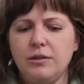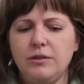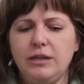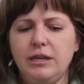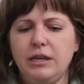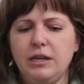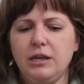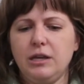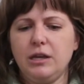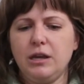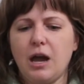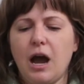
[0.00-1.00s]

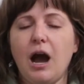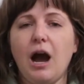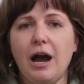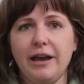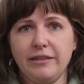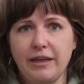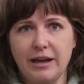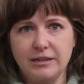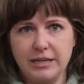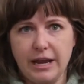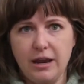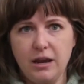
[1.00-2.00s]
the high that
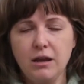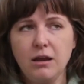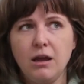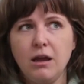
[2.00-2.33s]
day,